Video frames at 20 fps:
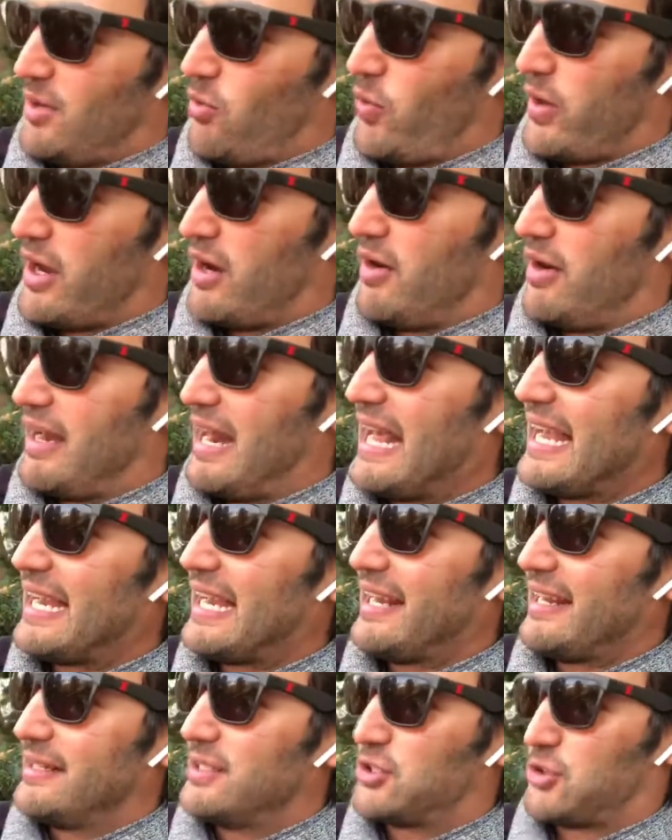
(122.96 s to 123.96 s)
that we are
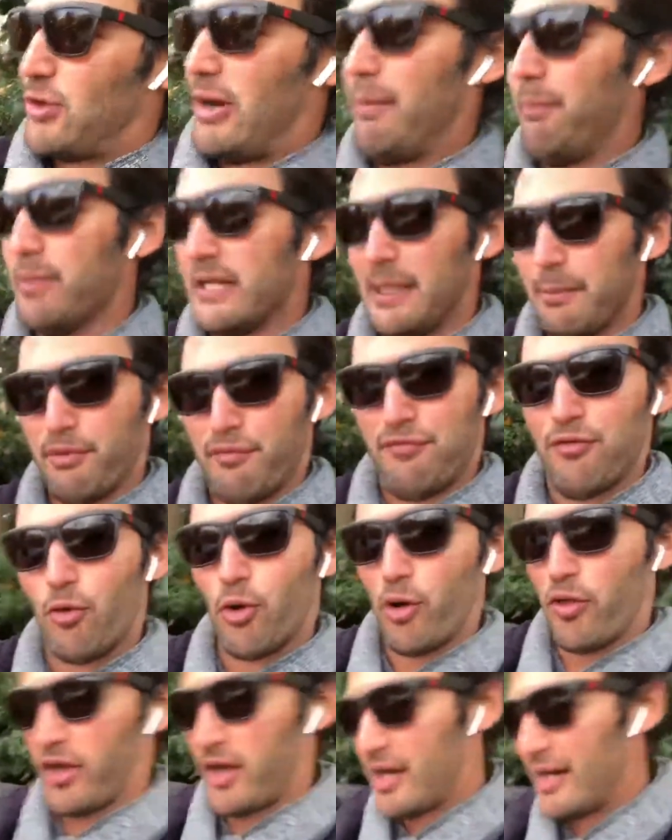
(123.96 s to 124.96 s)
naked and trembling
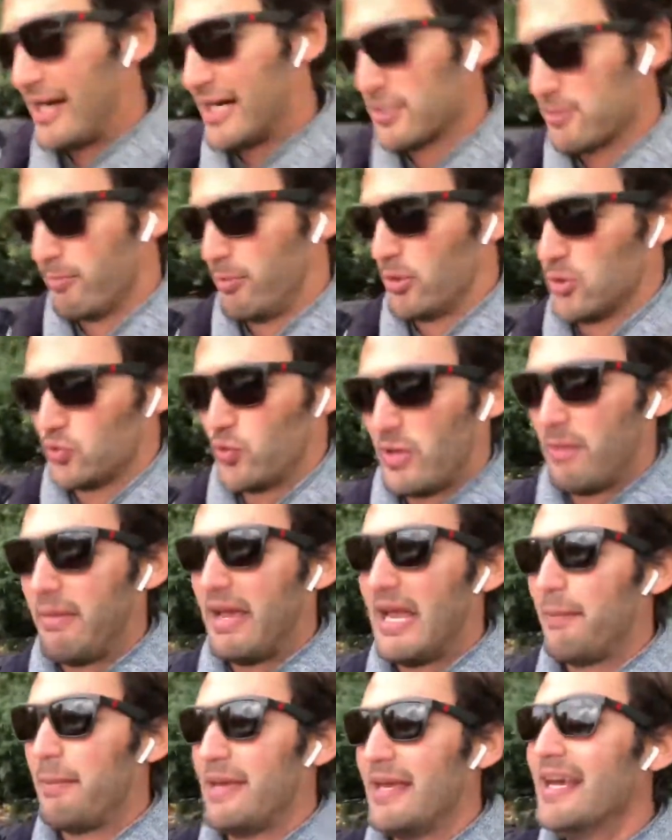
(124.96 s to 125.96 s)
before the cosmos. We
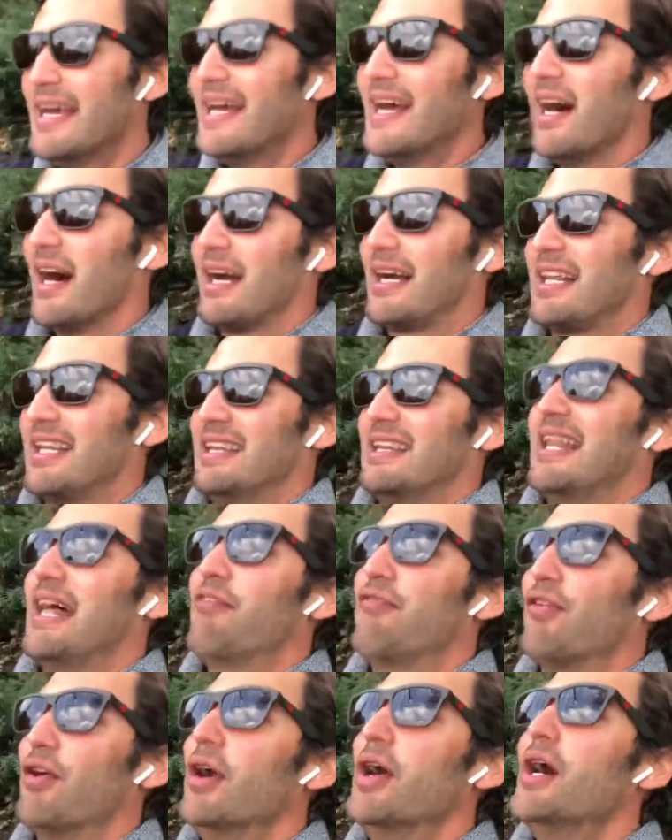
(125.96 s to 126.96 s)
may be a
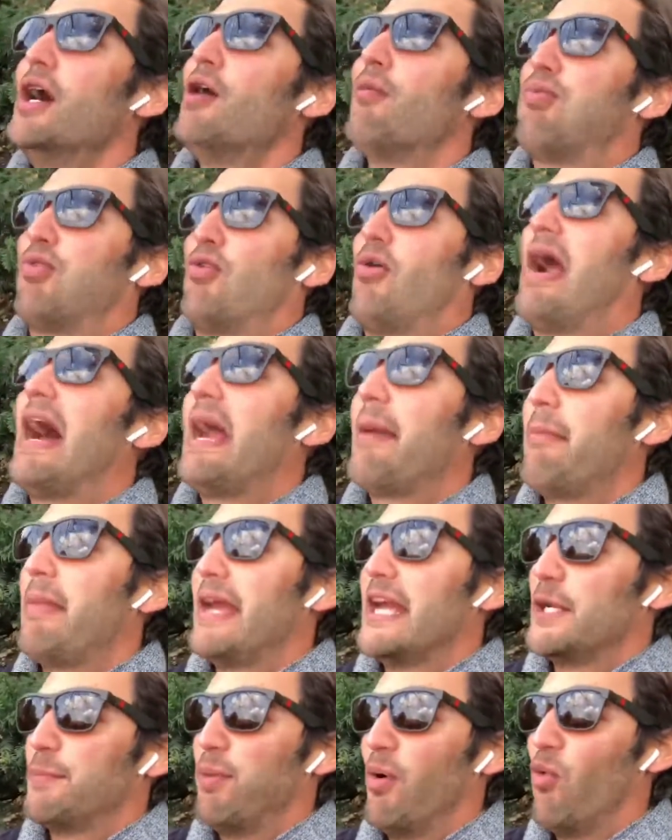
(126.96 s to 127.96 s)
clever
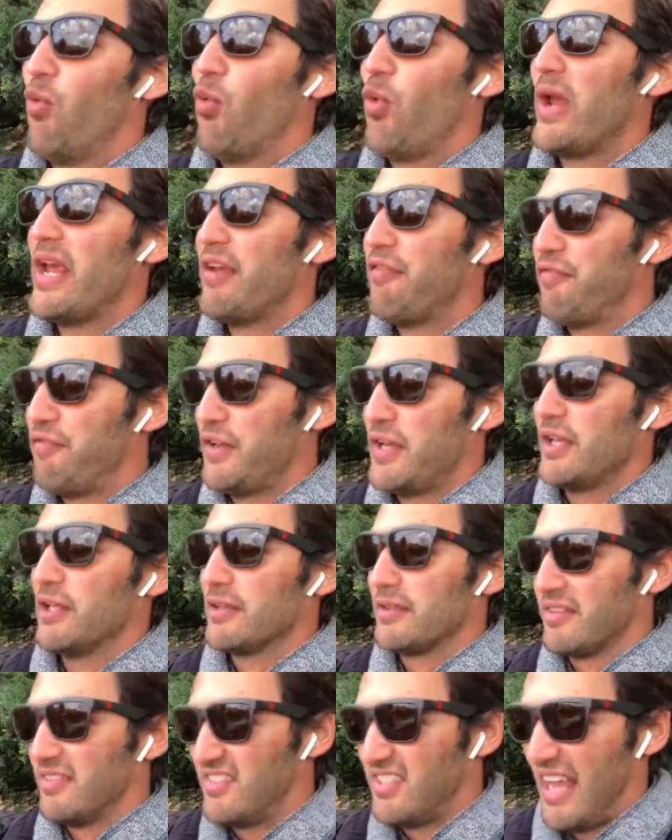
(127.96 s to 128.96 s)
primate, but we
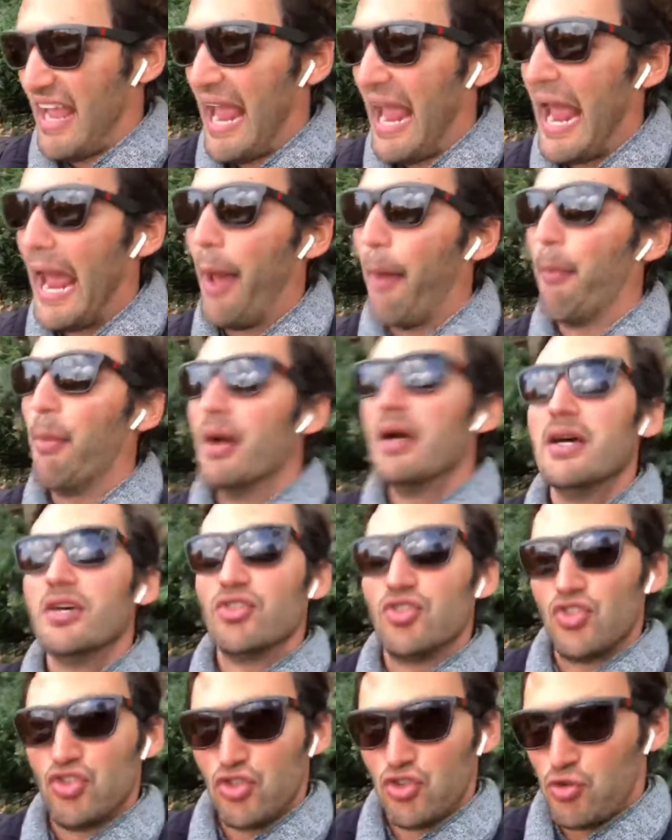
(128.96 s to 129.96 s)
feel damn
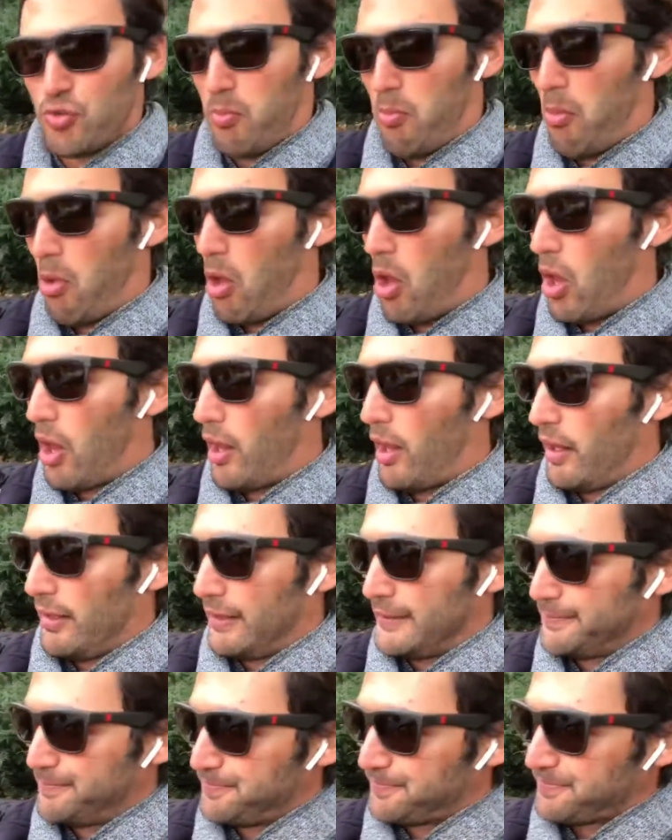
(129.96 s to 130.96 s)
small.
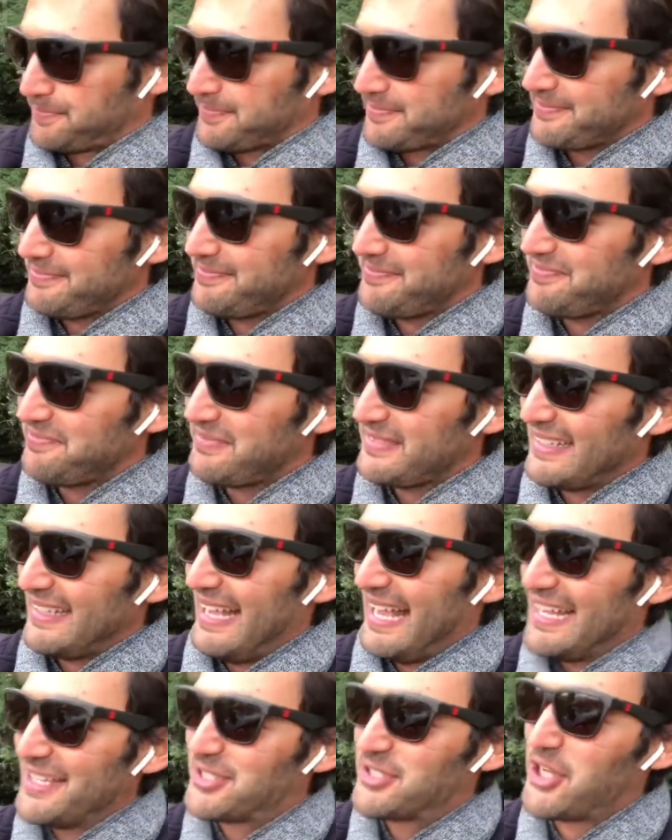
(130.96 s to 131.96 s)

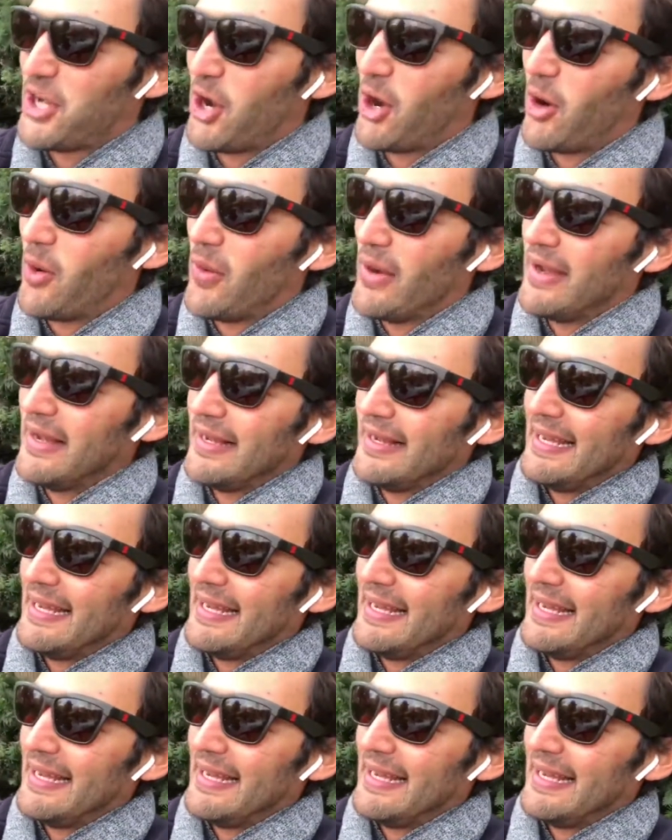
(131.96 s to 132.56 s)
And so